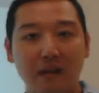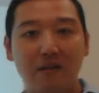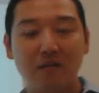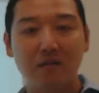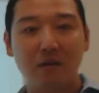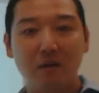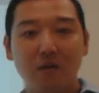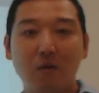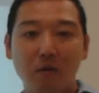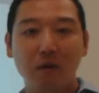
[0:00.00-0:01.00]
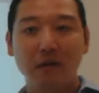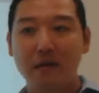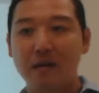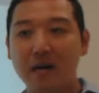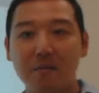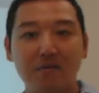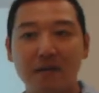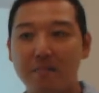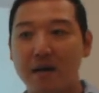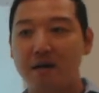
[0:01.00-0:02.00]
analysts or economists for
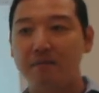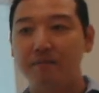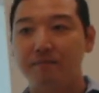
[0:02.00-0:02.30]
that matter.